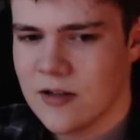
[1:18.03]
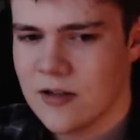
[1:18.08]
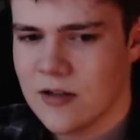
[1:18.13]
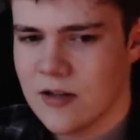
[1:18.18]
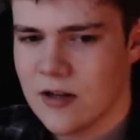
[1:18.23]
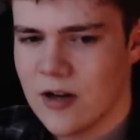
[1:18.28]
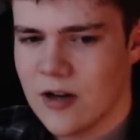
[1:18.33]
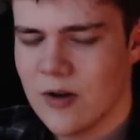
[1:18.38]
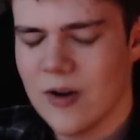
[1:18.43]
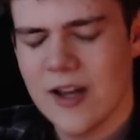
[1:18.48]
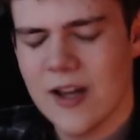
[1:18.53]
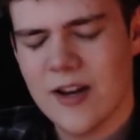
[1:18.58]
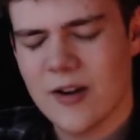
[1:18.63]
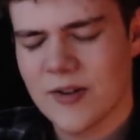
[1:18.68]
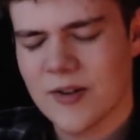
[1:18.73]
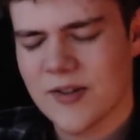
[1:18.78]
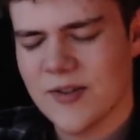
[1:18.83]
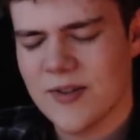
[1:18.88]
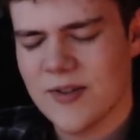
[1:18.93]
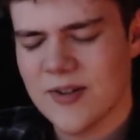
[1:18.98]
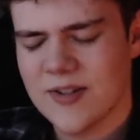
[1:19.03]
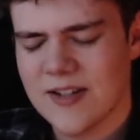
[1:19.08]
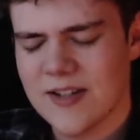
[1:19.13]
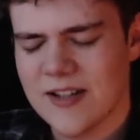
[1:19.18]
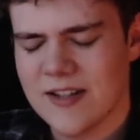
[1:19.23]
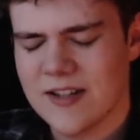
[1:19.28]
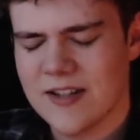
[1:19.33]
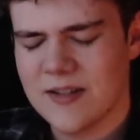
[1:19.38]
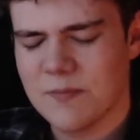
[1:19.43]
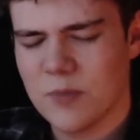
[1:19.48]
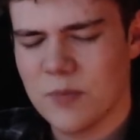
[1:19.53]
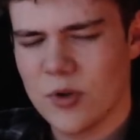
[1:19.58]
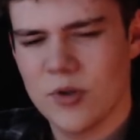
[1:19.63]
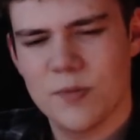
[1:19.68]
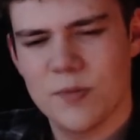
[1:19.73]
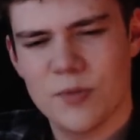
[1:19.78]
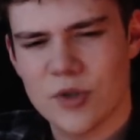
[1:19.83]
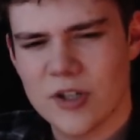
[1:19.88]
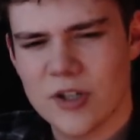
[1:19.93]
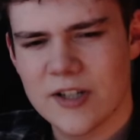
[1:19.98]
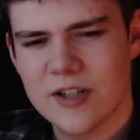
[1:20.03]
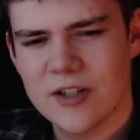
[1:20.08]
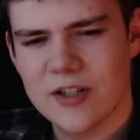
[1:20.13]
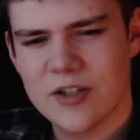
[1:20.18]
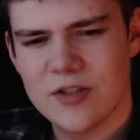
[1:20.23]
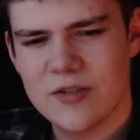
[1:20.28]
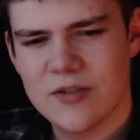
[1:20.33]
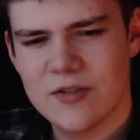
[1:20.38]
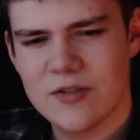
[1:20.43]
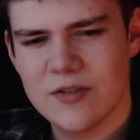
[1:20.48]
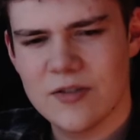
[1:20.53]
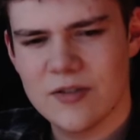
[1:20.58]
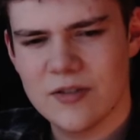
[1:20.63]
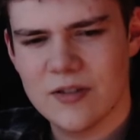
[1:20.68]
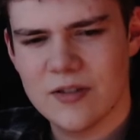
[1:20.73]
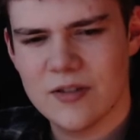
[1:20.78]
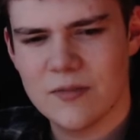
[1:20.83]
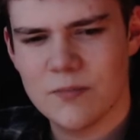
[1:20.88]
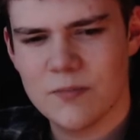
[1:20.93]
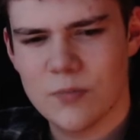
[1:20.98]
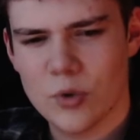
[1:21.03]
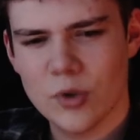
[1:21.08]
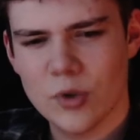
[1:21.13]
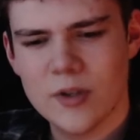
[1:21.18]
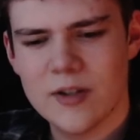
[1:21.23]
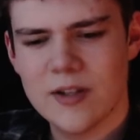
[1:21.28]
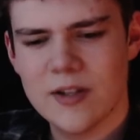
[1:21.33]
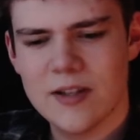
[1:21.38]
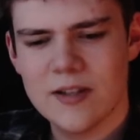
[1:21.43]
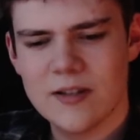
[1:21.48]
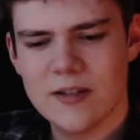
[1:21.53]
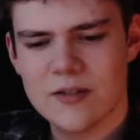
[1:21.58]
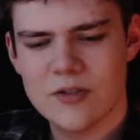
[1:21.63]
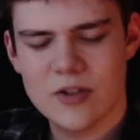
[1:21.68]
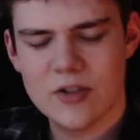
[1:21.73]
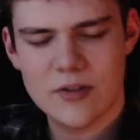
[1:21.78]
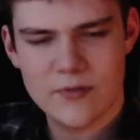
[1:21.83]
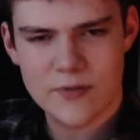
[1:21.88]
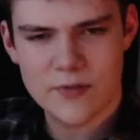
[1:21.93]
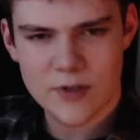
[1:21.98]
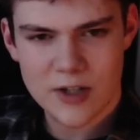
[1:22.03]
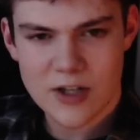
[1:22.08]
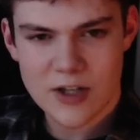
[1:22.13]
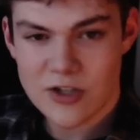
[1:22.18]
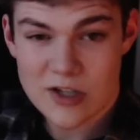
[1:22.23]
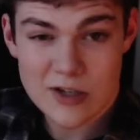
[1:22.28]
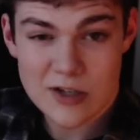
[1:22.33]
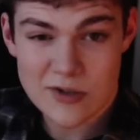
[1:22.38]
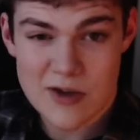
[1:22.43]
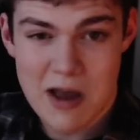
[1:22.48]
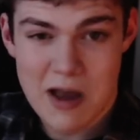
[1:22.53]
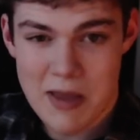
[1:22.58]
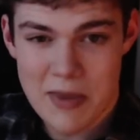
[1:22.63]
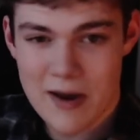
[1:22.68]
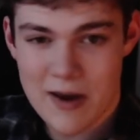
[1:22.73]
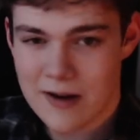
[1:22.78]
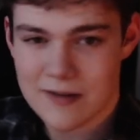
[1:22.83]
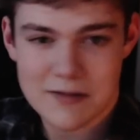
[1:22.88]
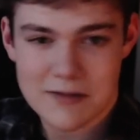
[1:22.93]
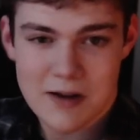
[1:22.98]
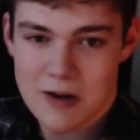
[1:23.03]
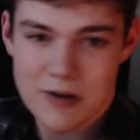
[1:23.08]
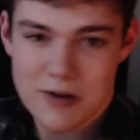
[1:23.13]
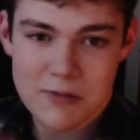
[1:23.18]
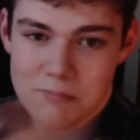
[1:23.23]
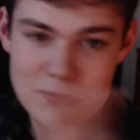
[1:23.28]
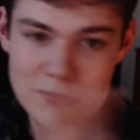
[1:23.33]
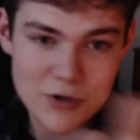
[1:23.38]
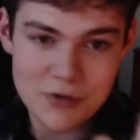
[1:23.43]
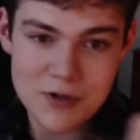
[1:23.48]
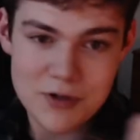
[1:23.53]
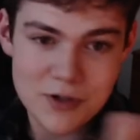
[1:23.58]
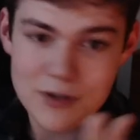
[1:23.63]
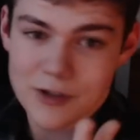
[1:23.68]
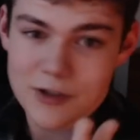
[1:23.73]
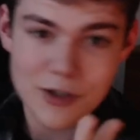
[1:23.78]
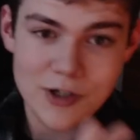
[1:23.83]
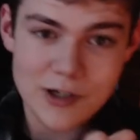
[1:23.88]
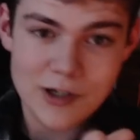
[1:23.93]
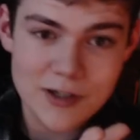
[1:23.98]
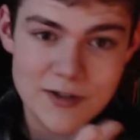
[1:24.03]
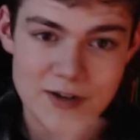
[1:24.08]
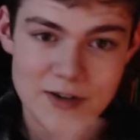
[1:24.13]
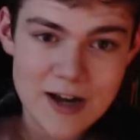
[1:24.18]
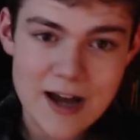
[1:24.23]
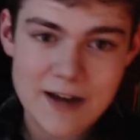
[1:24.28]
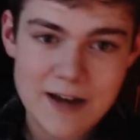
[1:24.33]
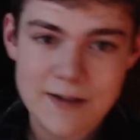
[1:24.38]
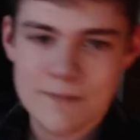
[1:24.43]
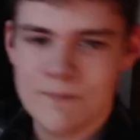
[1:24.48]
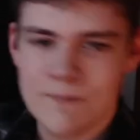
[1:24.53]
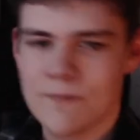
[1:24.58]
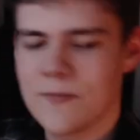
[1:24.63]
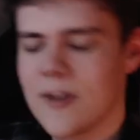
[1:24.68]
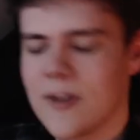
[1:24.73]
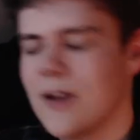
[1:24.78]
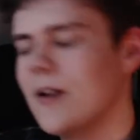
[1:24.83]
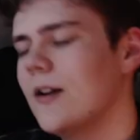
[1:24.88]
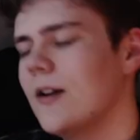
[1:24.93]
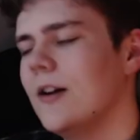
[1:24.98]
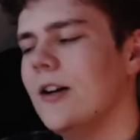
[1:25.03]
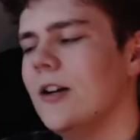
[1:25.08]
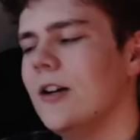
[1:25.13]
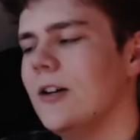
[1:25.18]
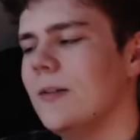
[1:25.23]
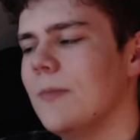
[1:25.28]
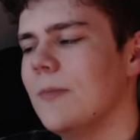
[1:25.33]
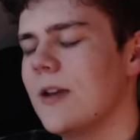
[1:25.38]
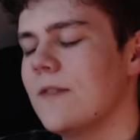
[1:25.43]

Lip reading: Oh, and also there's like this pulled pork thing for lunch. I also had that. I don't know. It looked good, so I had it.